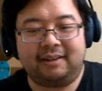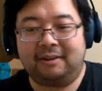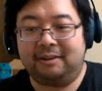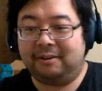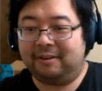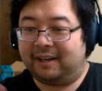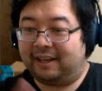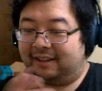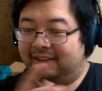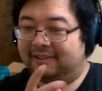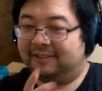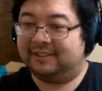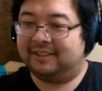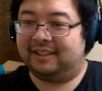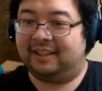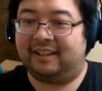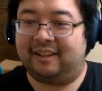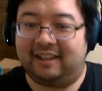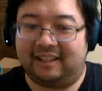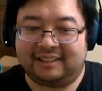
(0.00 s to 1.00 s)
Alright, there was
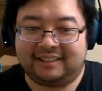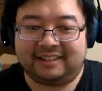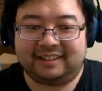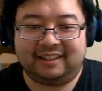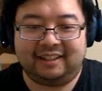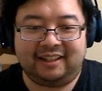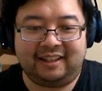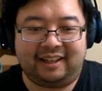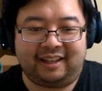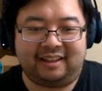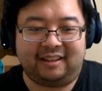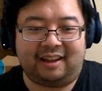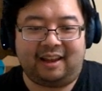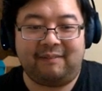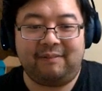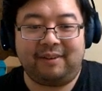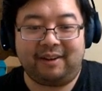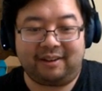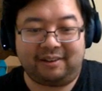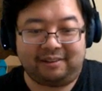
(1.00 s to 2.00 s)
the Godzilla and
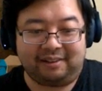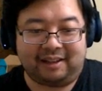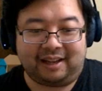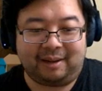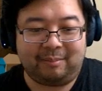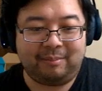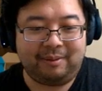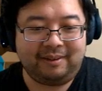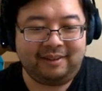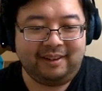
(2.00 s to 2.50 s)
Eva collab.